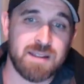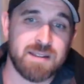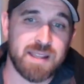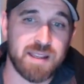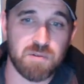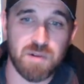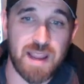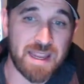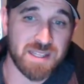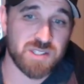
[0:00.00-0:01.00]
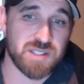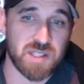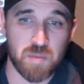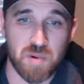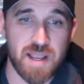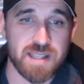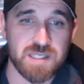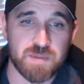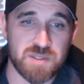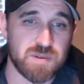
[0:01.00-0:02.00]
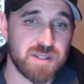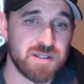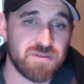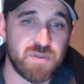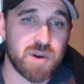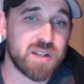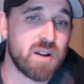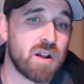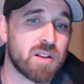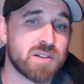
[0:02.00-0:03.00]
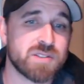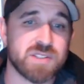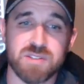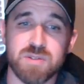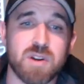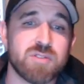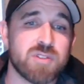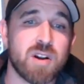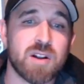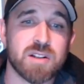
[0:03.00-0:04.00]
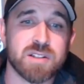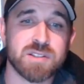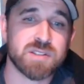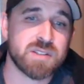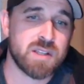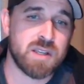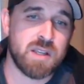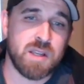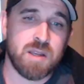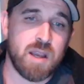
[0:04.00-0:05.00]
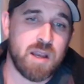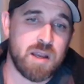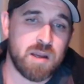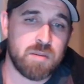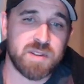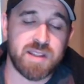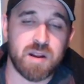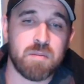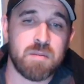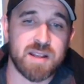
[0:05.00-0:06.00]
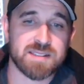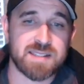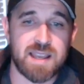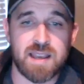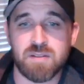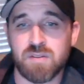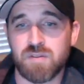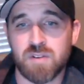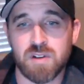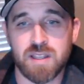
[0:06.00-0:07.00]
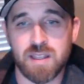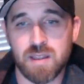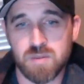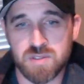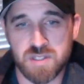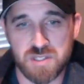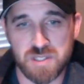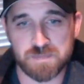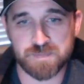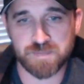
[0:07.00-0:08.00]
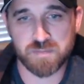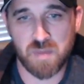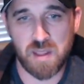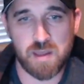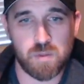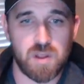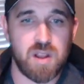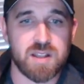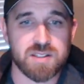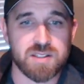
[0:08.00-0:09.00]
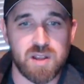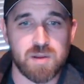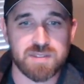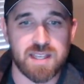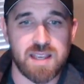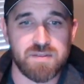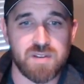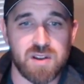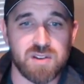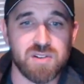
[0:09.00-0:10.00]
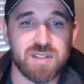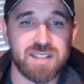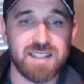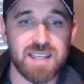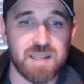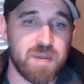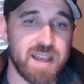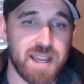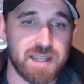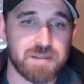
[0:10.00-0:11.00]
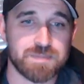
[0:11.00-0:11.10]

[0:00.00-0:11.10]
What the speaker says: They can range in their price between $40 to $200. But they are a must-have for a gigging musician. It will also help to have a good gig bag.